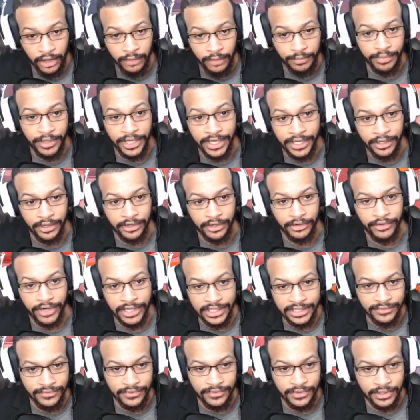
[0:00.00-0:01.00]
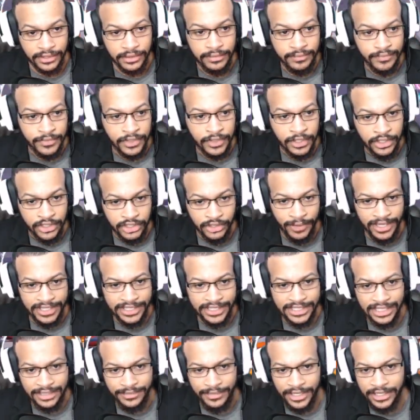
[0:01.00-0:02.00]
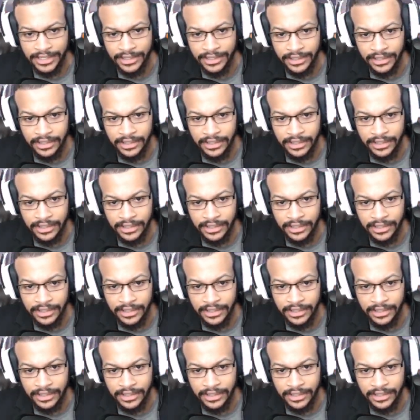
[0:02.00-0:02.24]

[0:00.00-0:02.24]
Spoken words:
playing aggressively. So my teammate